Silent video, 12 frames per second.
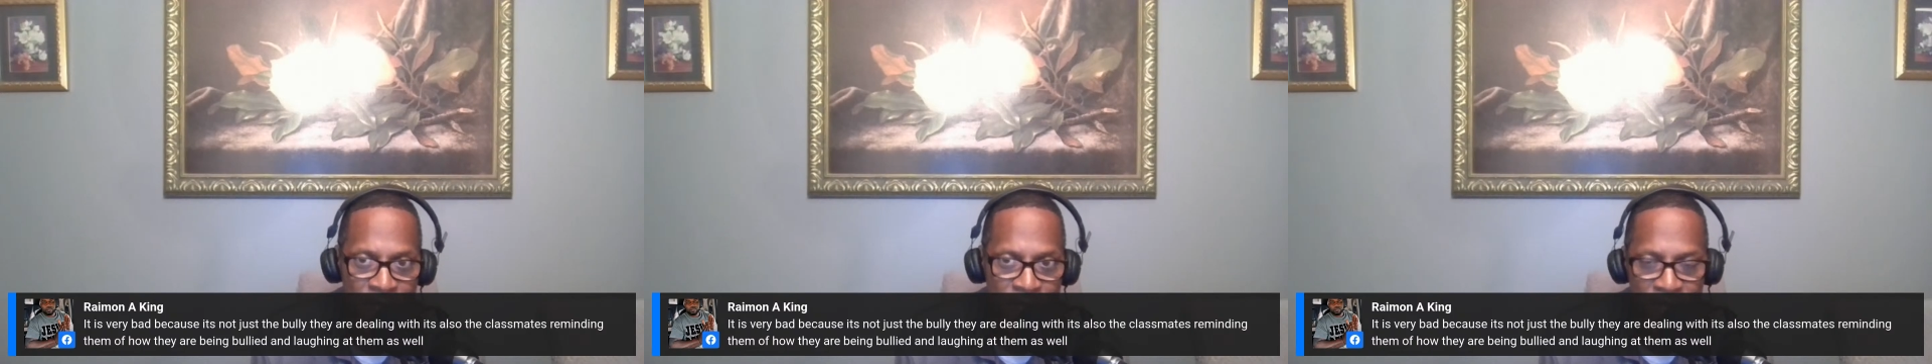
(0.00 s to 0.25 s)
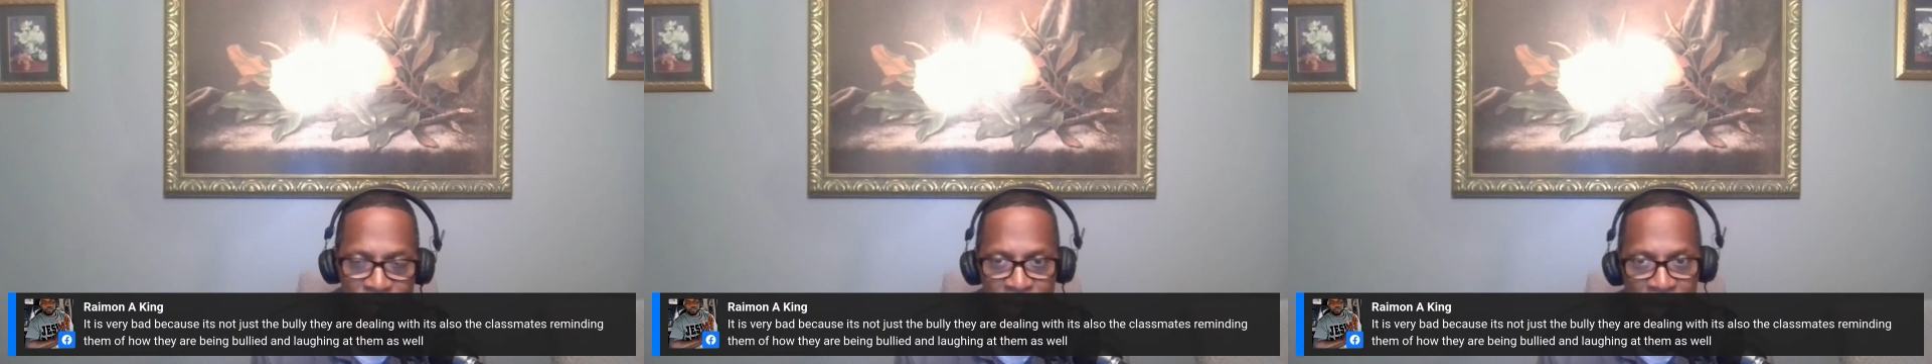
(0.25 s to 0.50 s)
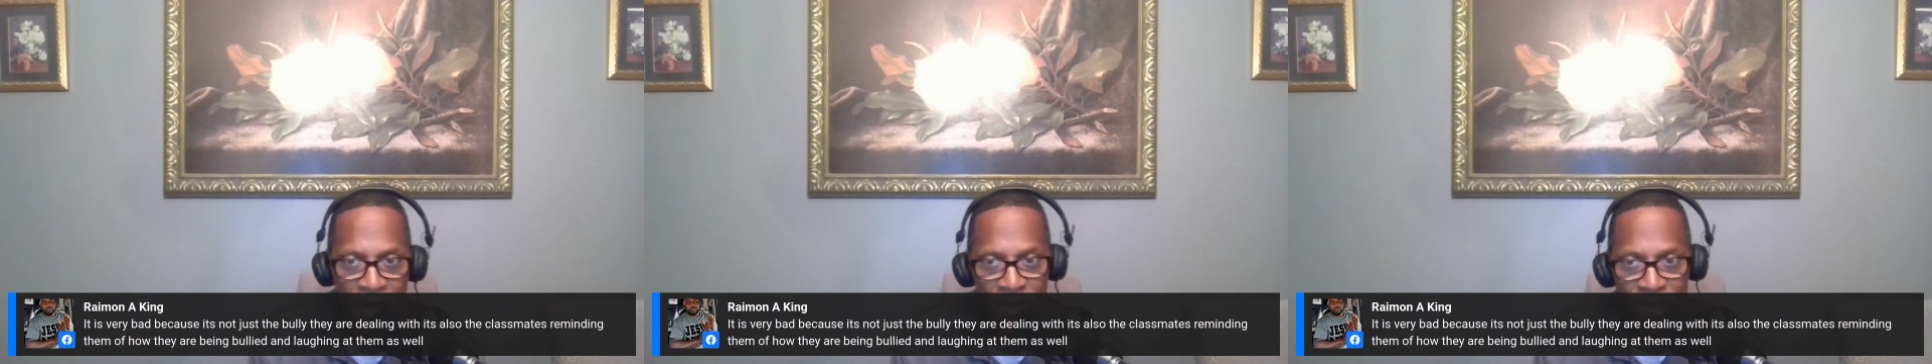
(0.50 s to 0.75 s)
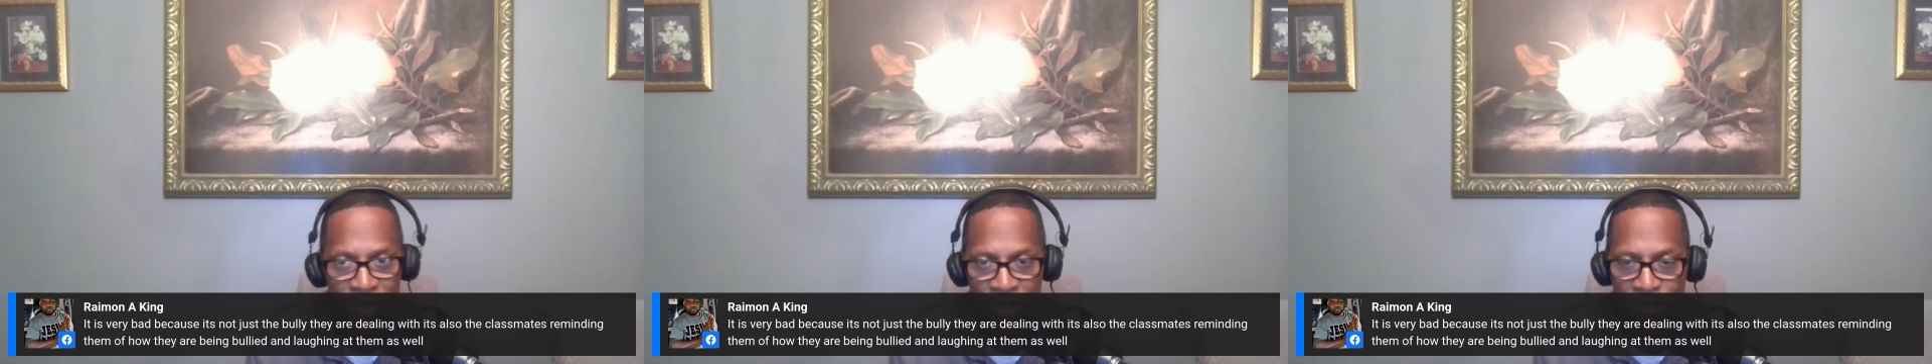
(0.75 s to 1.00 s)
just
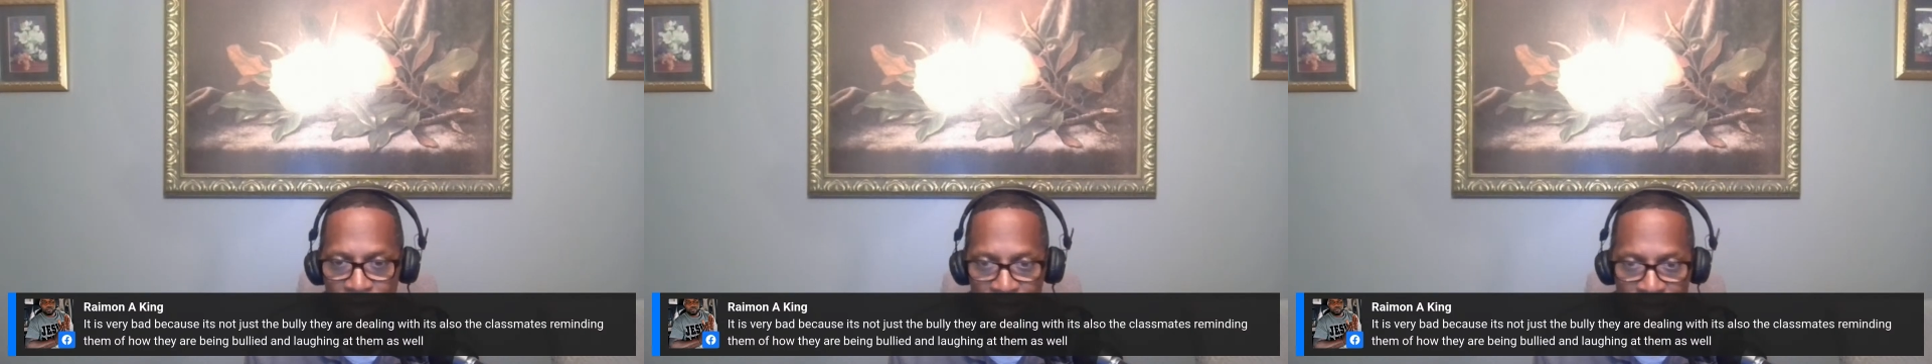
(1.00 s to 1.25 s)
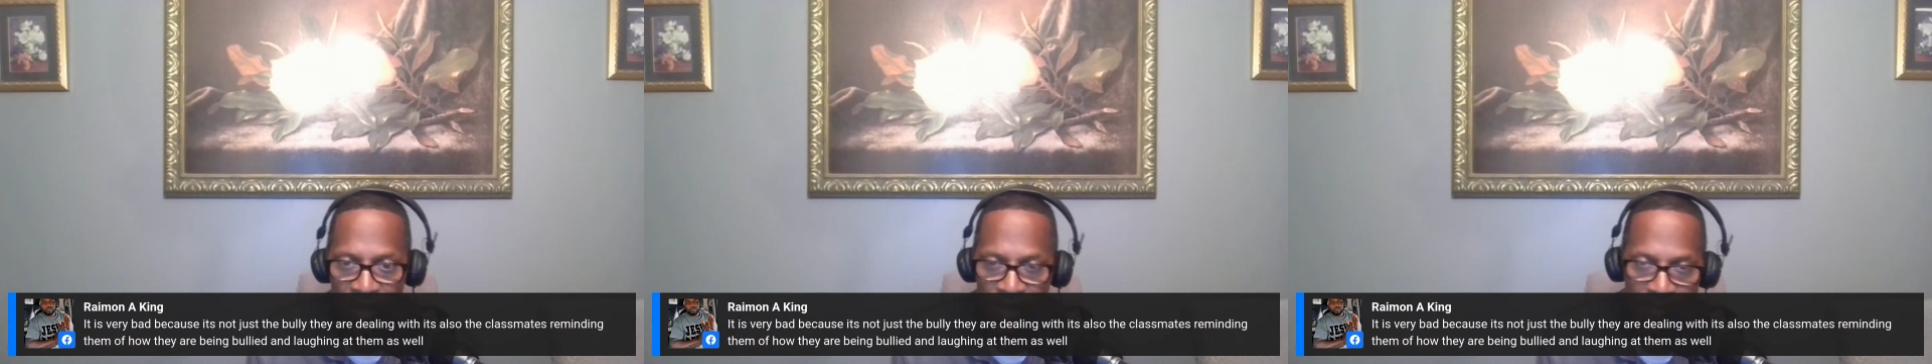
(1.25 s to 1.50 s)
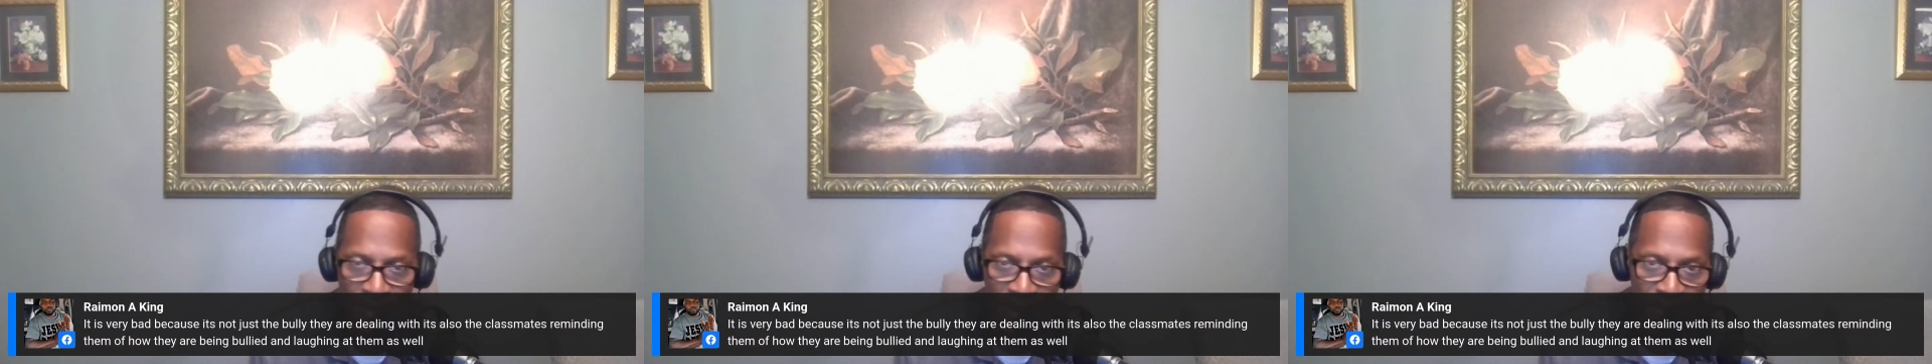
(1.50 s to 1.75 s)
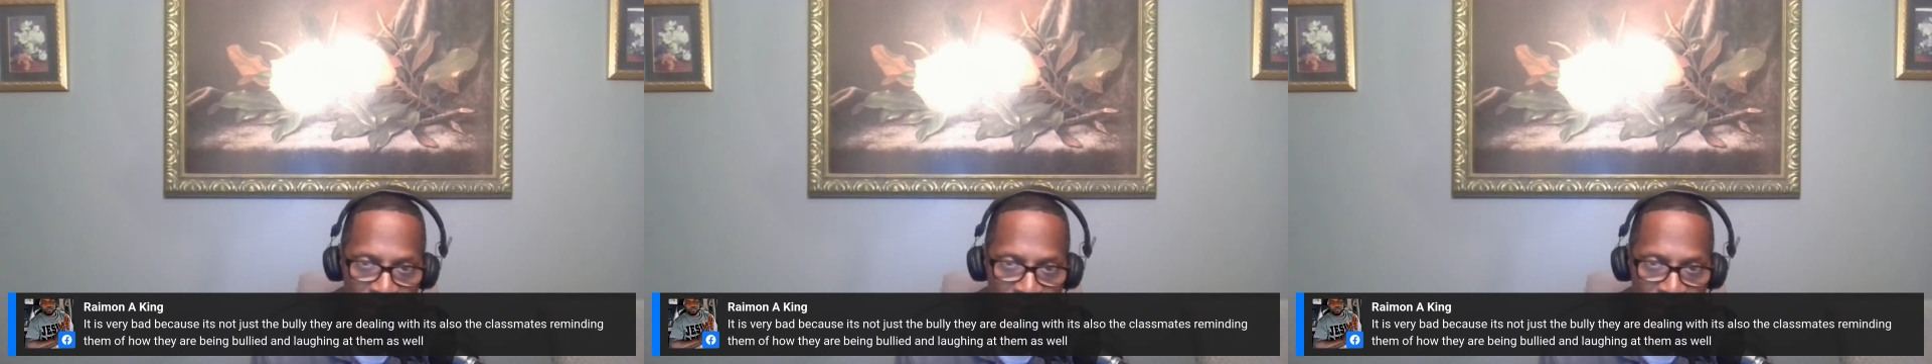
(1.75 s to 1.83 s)
because Huckabuck talked about it.